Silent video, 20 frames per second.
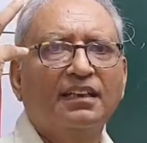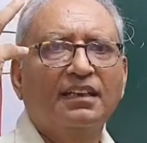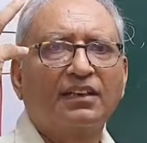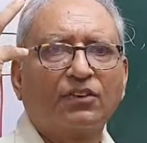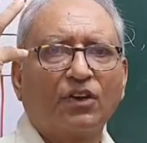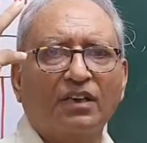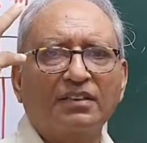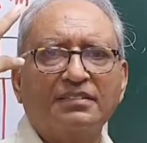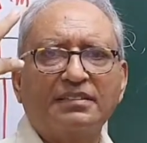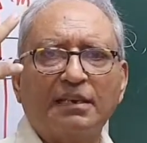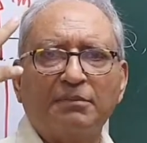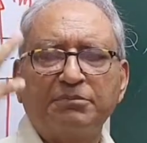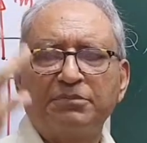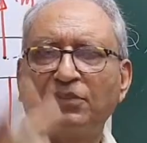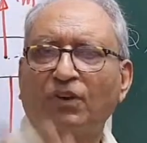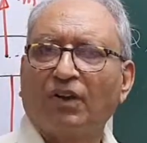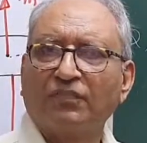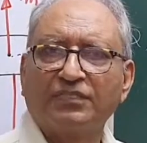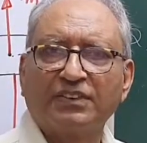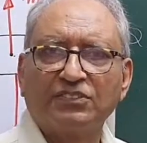concept
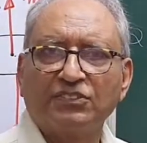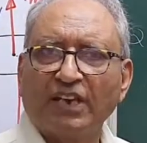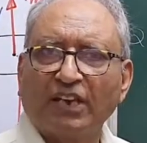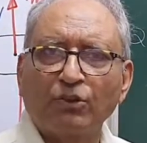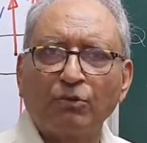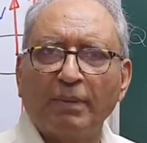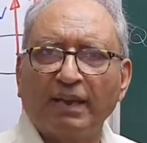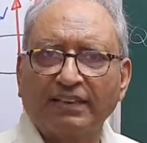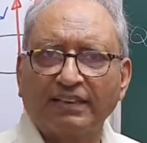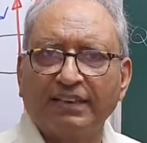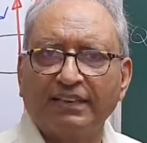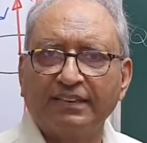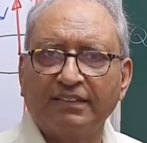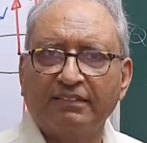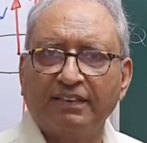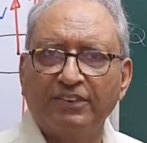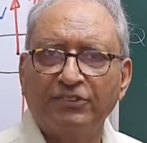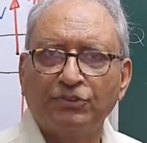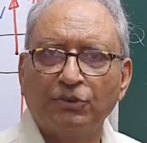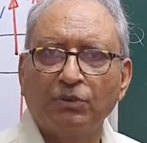of the gyromagnetic
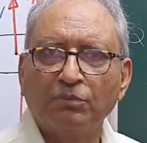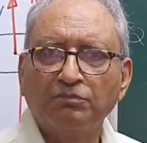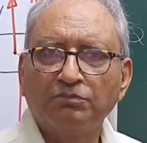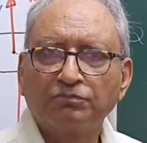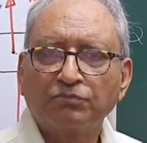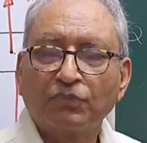ratio.